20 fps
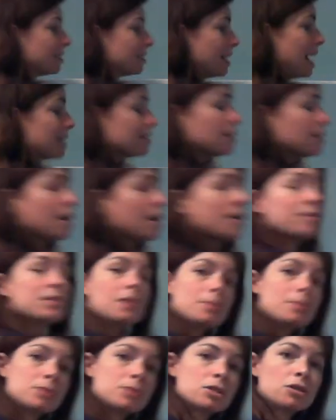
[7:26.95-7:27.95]
has a lot of
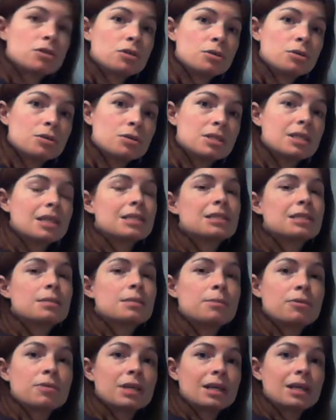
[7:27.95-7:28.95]
substitutes tends to
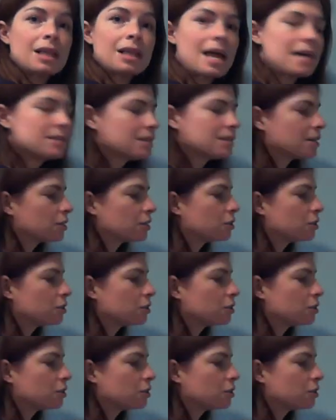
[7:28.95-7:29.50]
be really elastic.